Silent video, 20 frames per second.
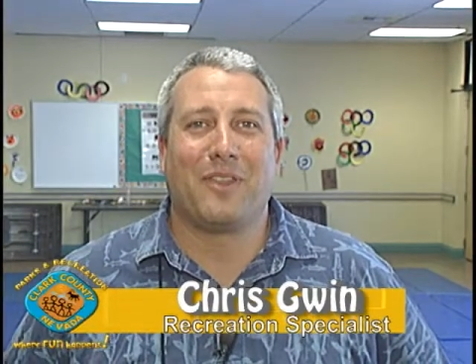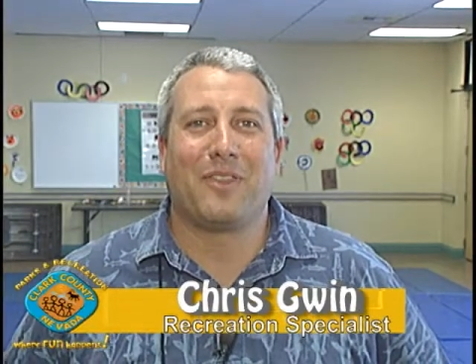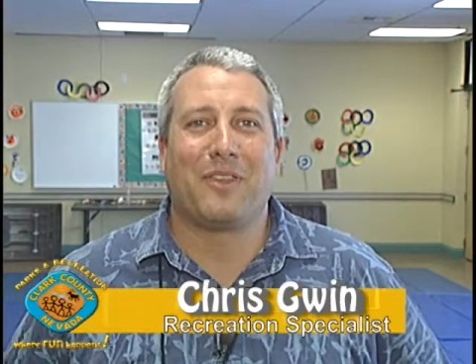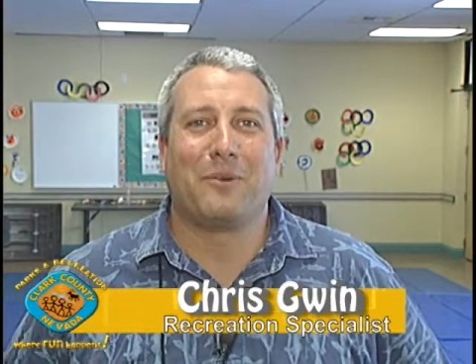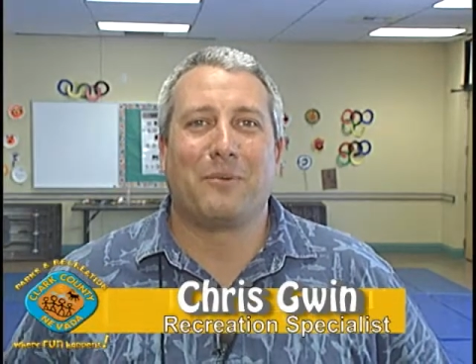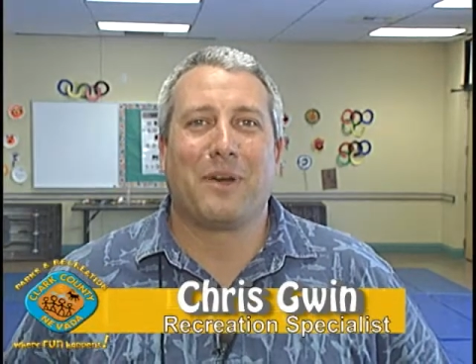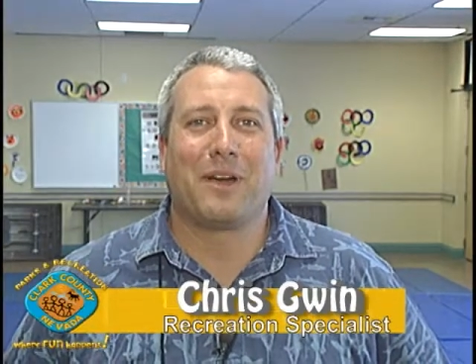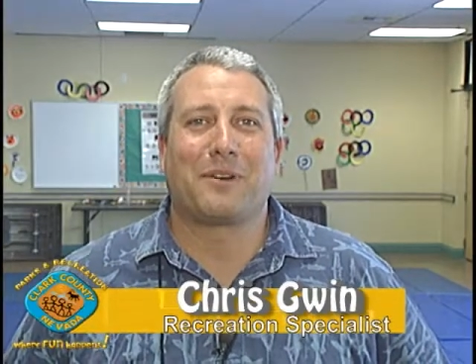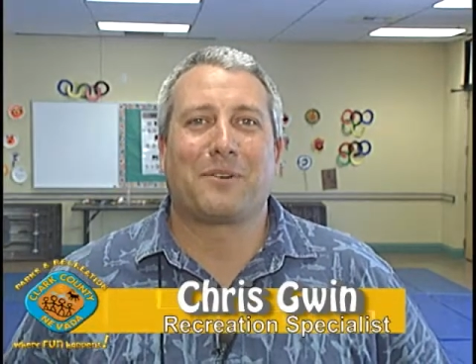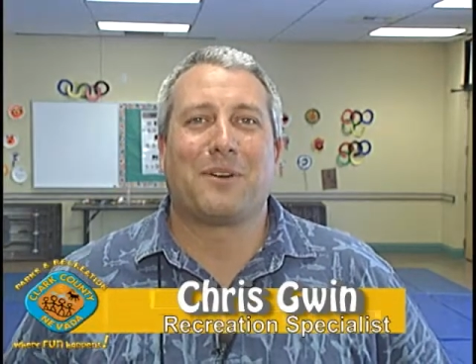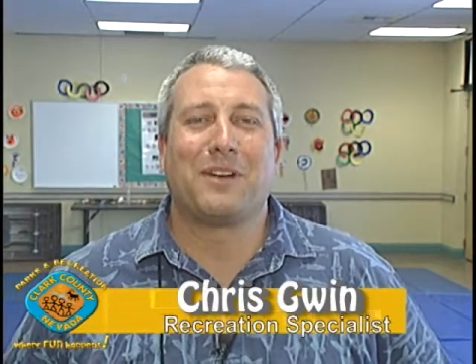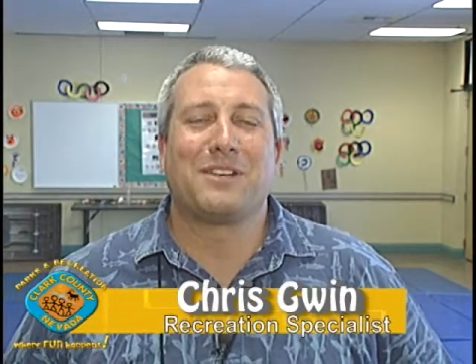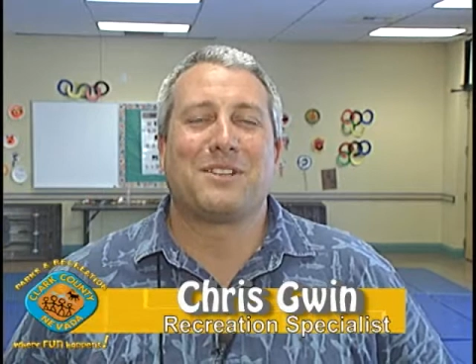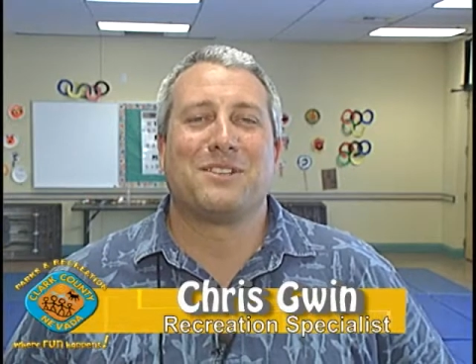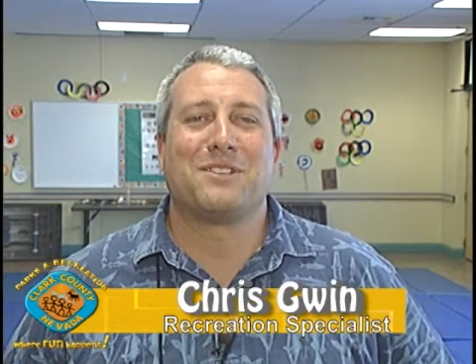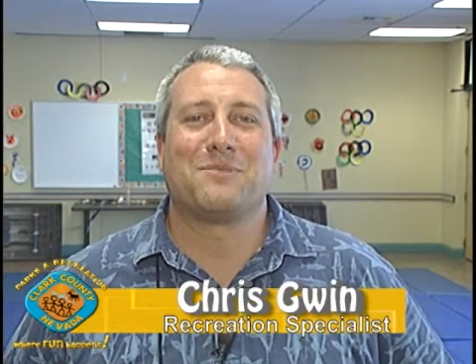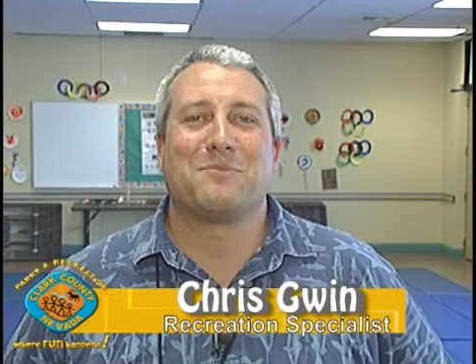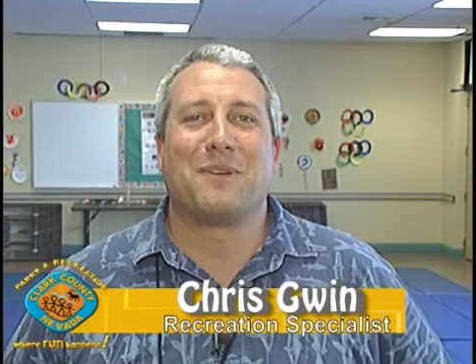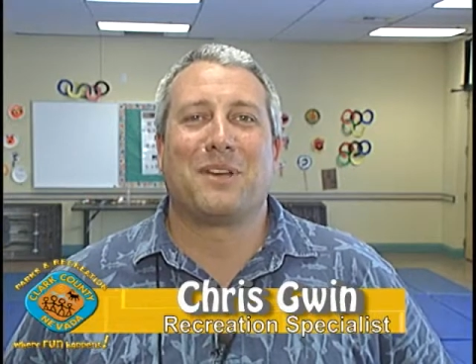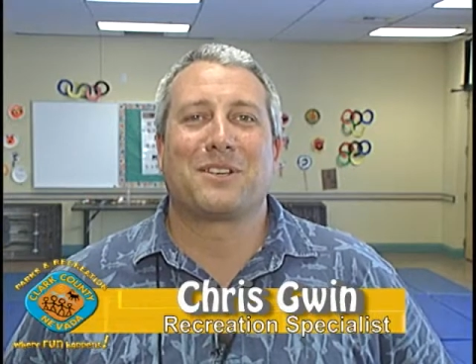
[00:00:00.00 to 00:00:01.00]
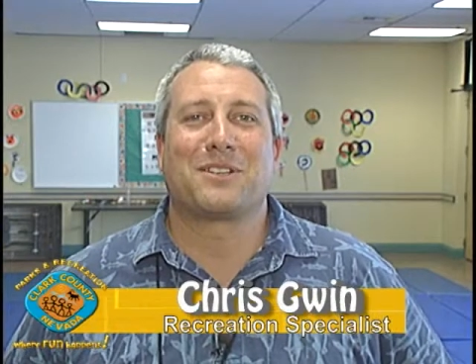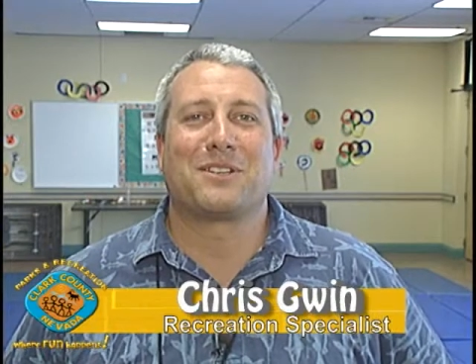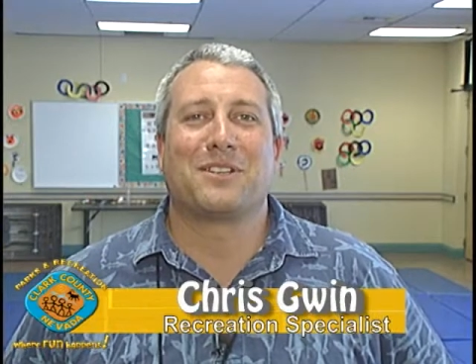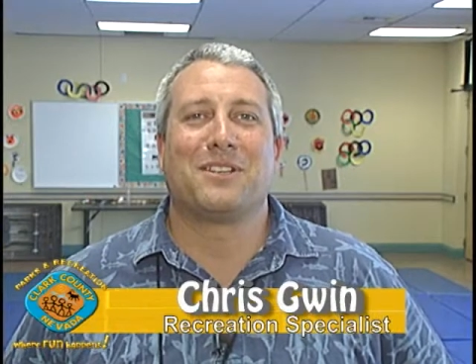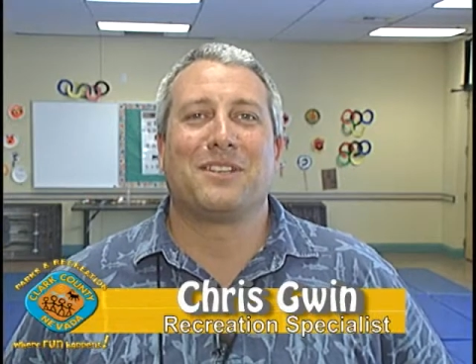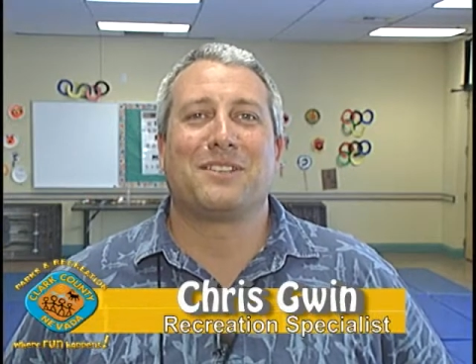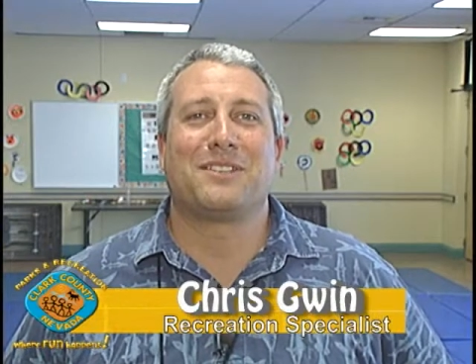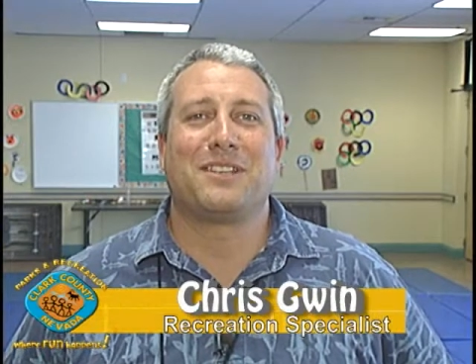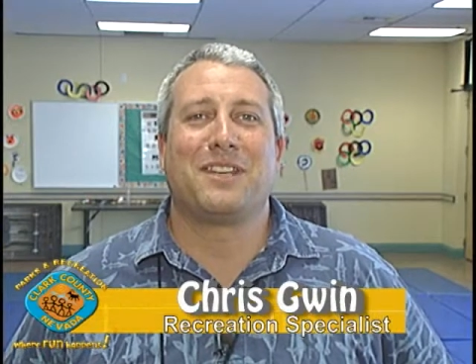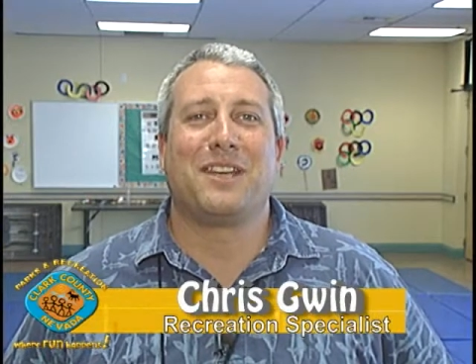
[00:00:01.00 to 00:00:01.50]
the recreation
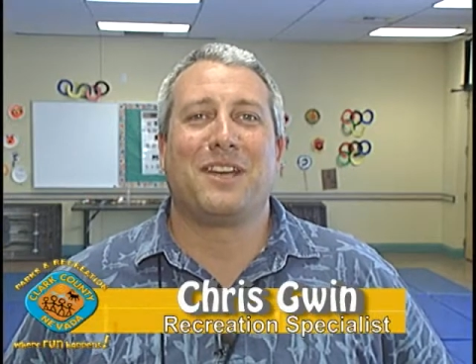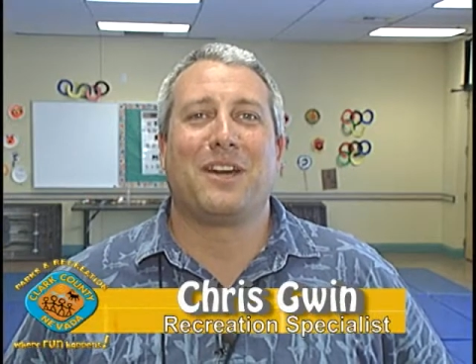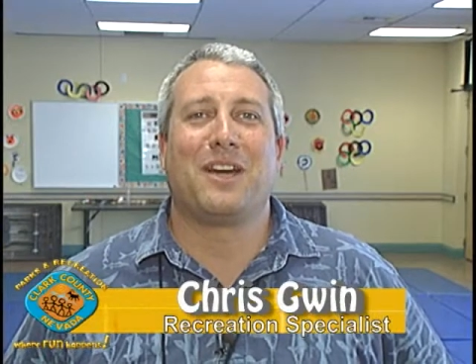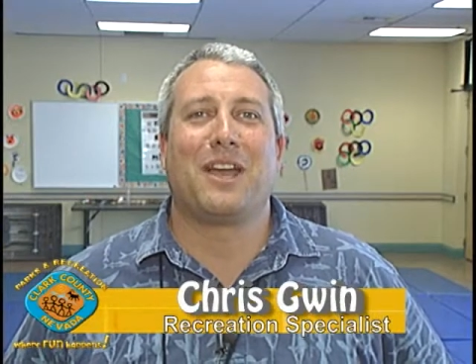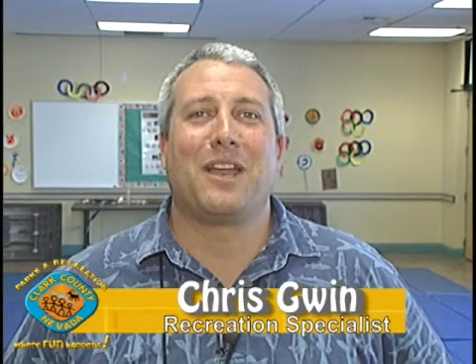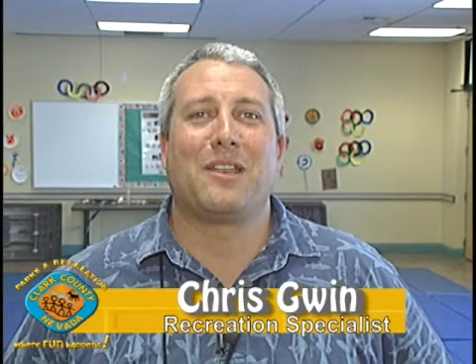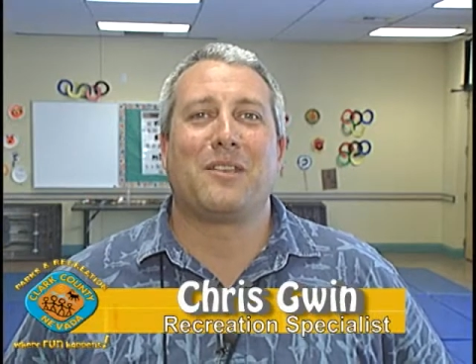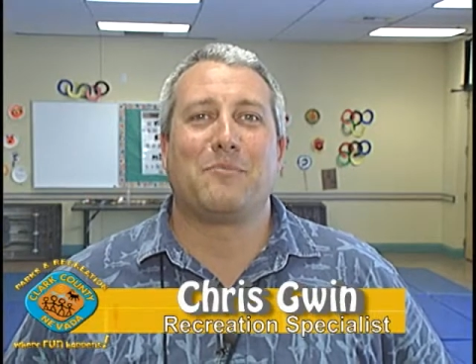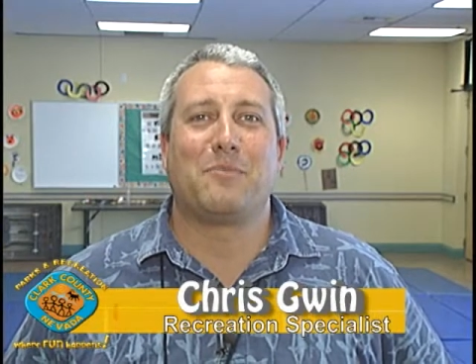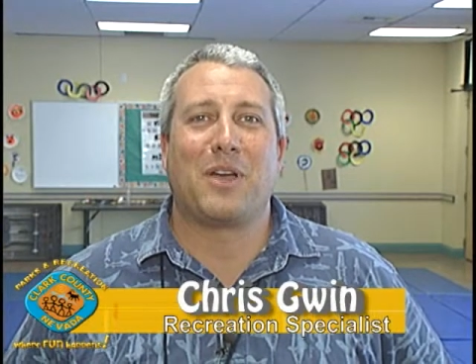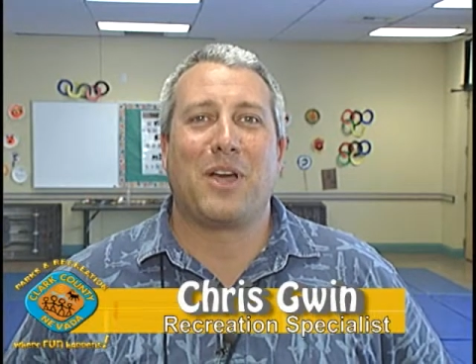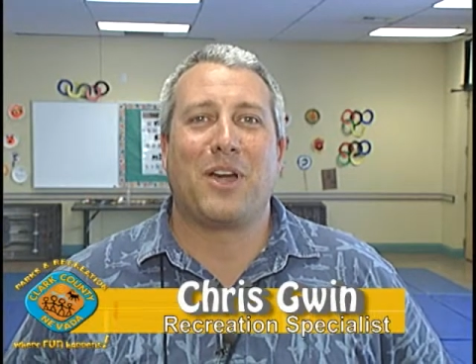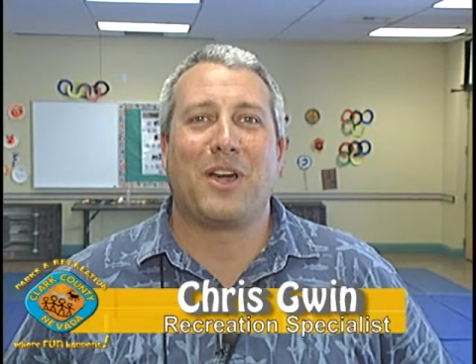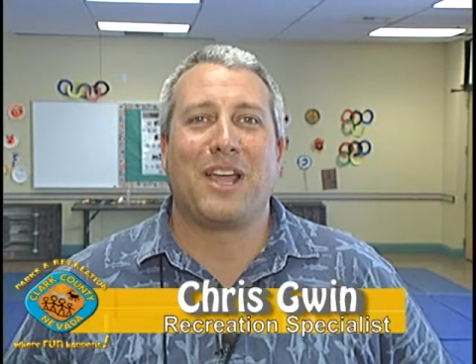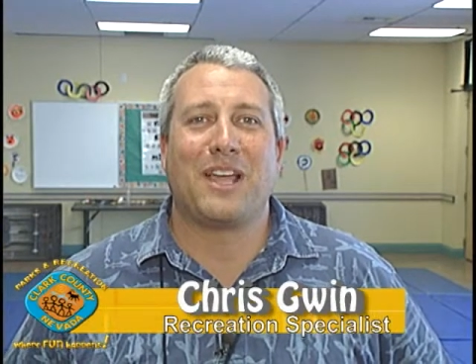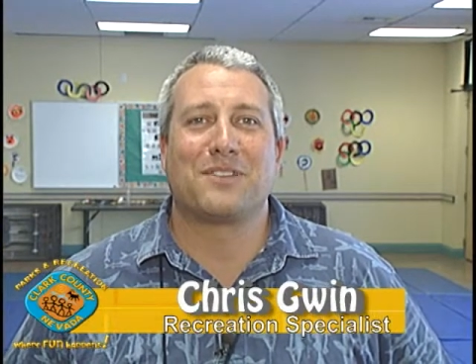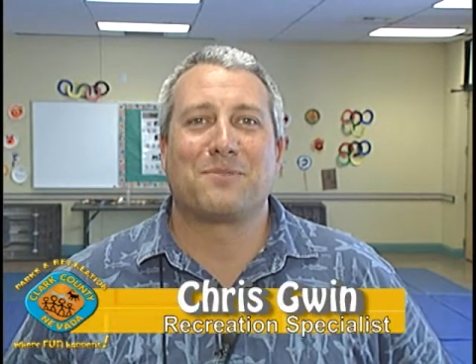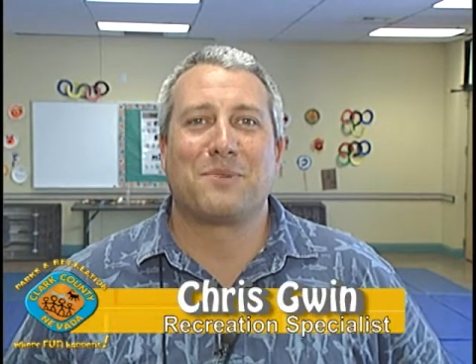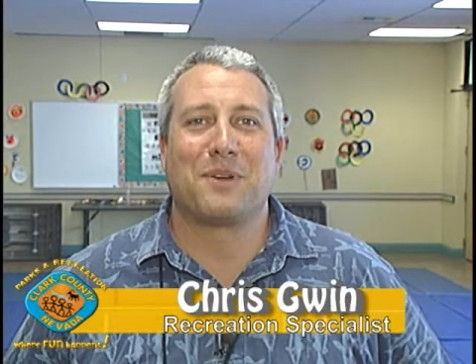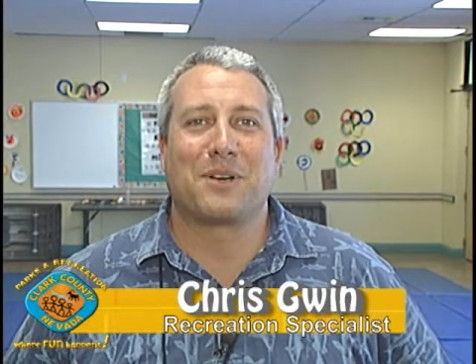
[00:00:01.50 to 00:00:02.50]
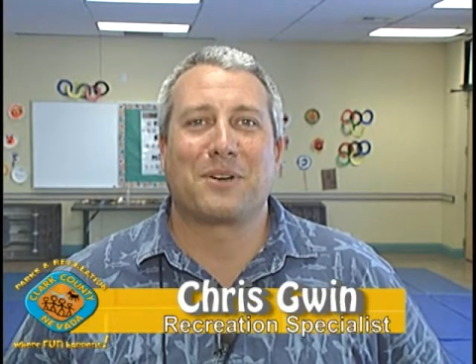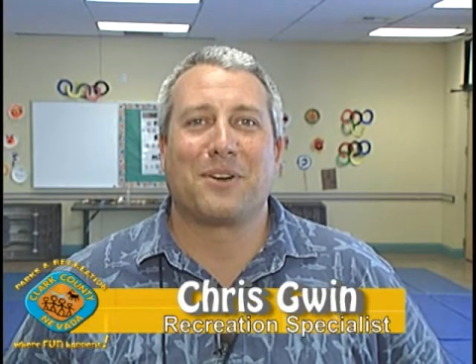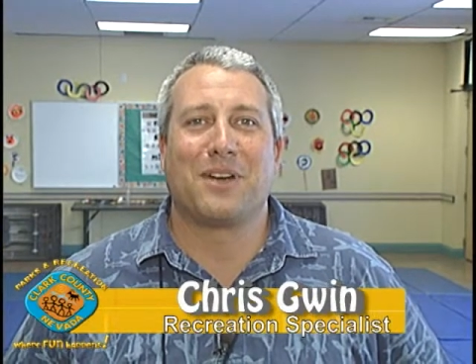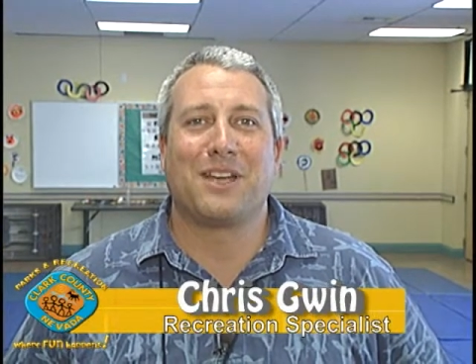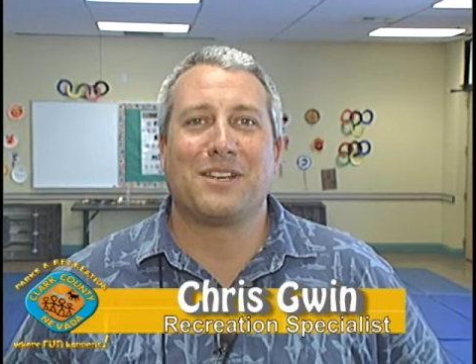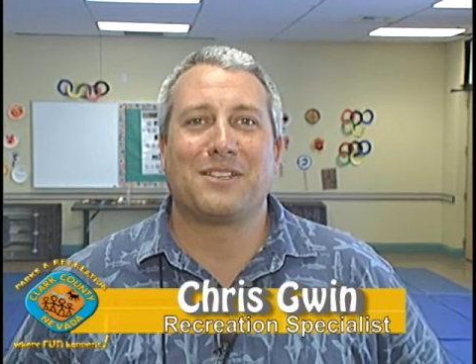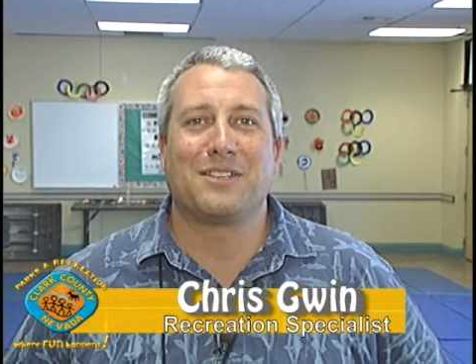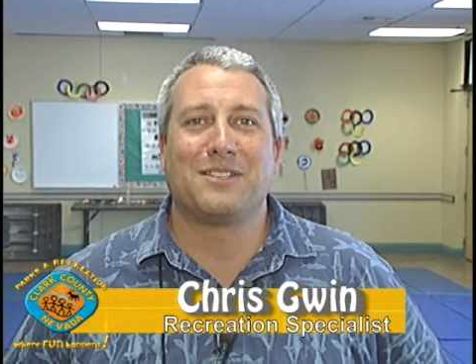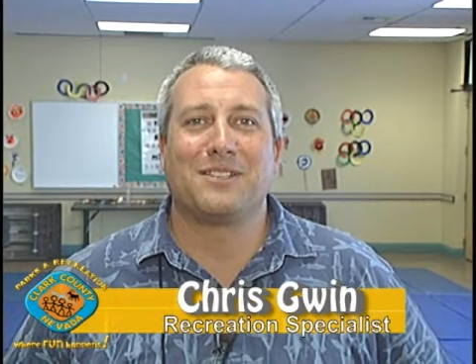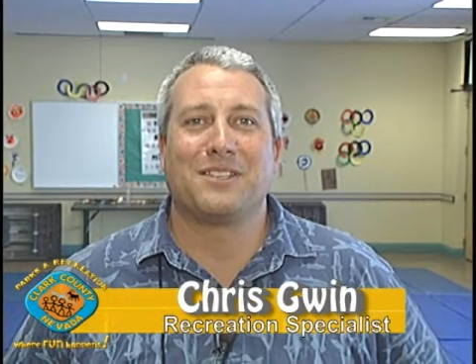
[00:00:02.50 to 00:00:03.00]
specialist here at Paradise
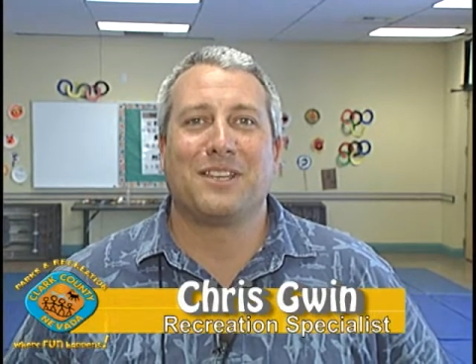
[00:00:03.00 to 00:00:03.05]
Recreation